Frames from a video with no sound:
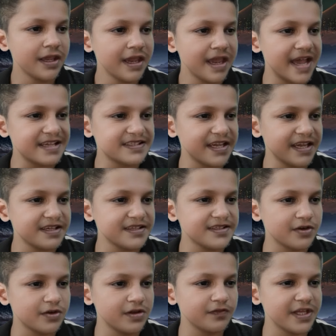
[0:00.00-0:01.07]
assays the
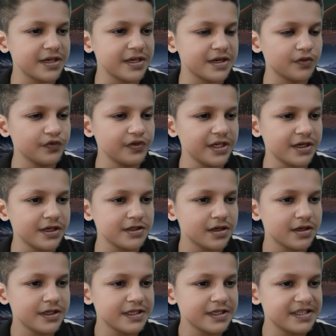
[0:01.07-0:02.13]
role with a weird,
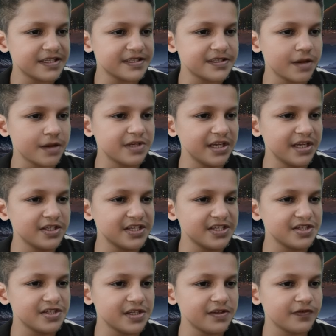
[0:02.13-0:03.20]
disrupting
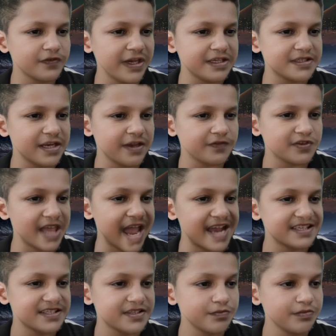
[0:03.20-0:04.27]
digital facelift
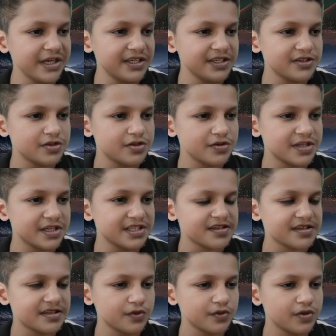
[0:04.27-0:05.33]
that's meant to
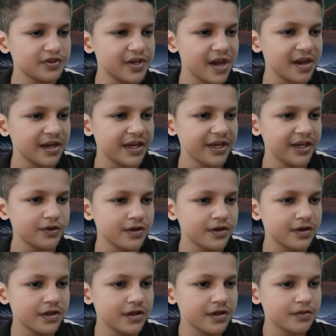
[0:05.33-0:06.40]
suggest the young Ego,
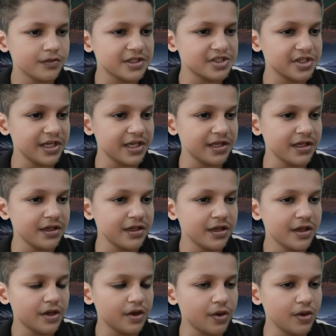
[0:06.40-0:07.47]
but really
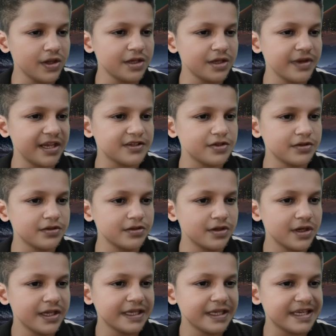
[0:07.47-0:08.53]
only makes you
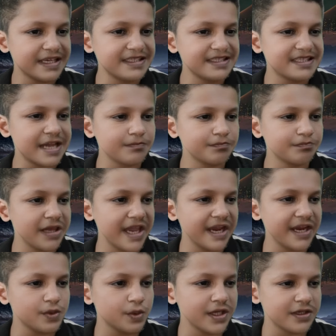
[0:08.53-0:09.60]

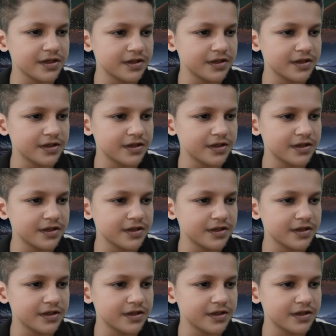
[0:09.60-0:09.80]
contemplate whether